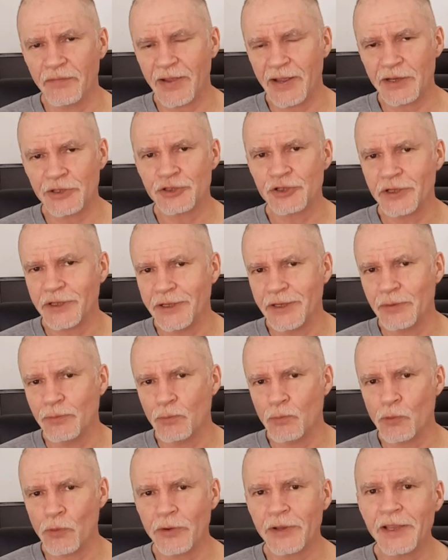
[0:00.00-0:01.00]
actually
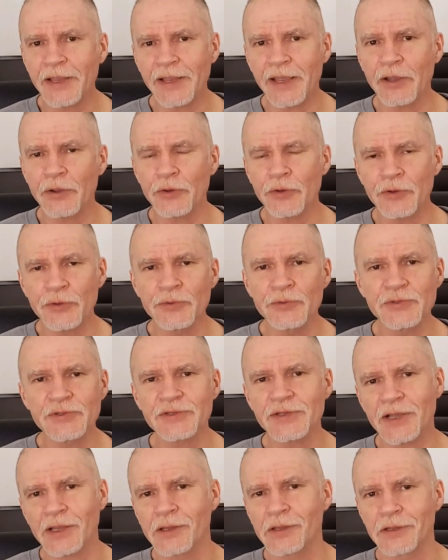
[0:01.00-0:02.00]
working out
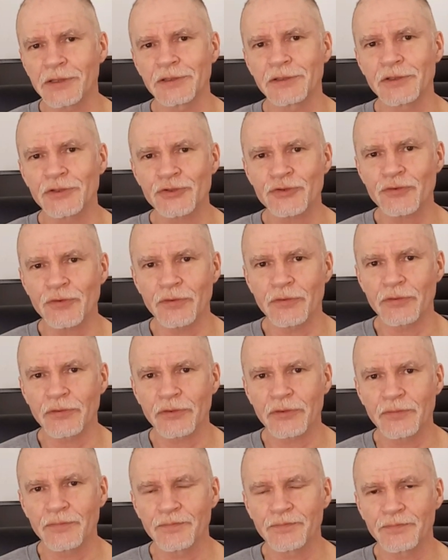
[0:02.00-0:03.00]
who's telling the truth,